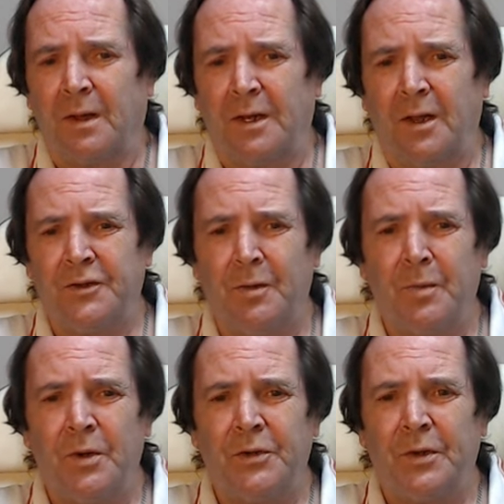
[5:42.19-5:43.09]
Now, it's
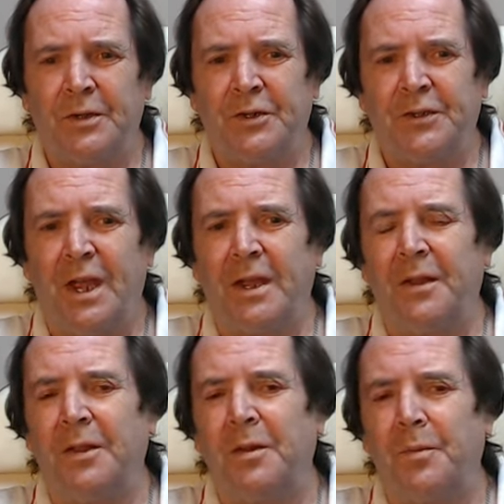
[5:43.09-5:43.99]
important to understand
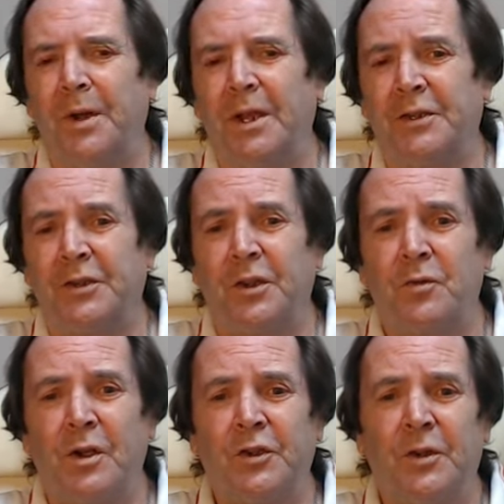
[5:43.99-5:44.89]
that the BRICS, as the
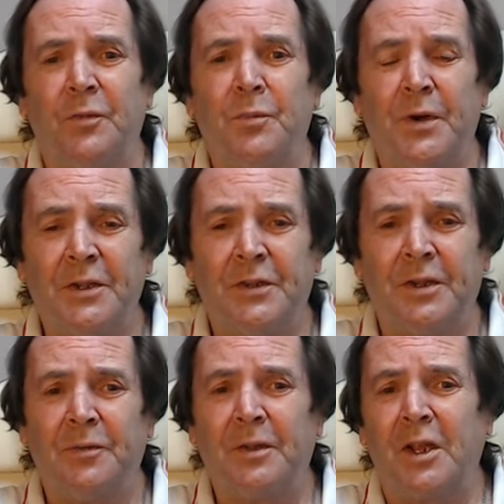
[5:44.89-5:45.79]
Russian
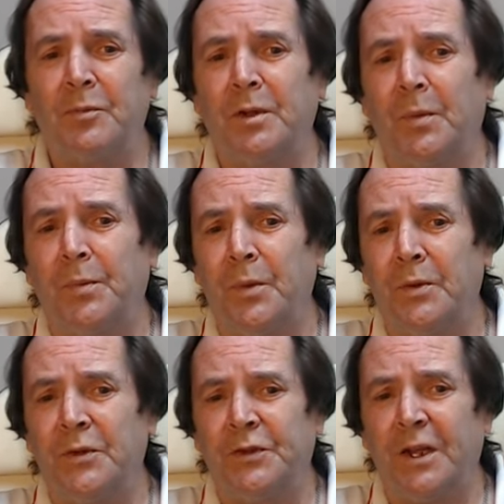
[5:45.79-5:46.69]
President Vladimir
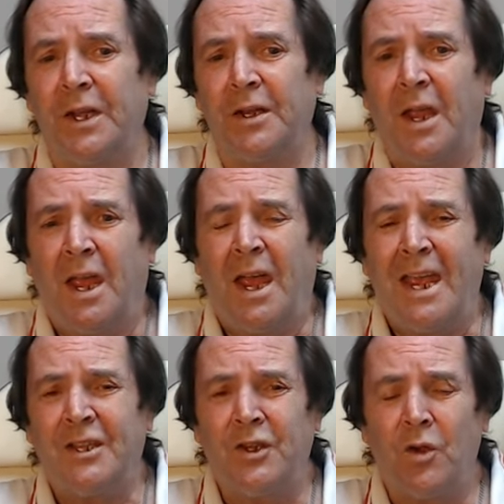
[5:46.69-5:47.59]
Putin stated,
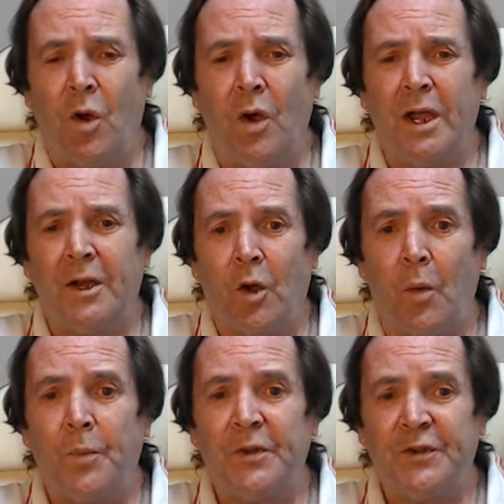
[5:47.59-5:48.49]
is not in
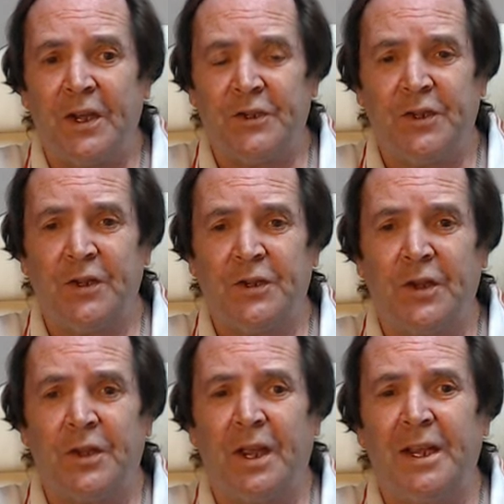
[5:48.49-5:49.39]
opposition to
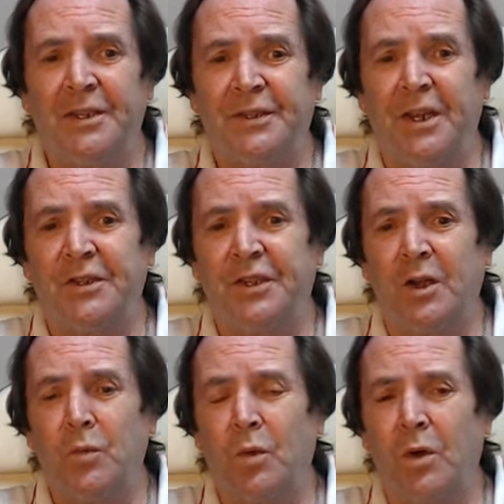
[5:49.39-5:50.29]
the
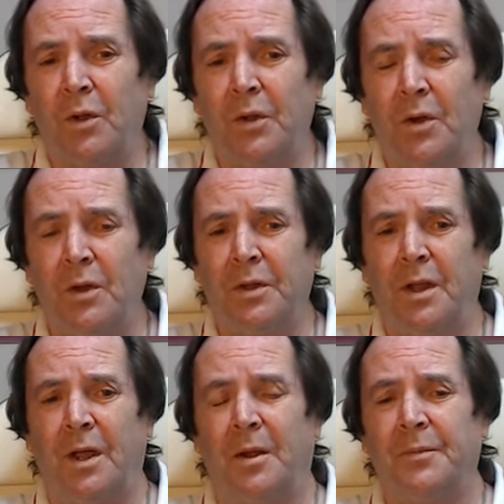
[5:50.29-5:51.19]
existing world order.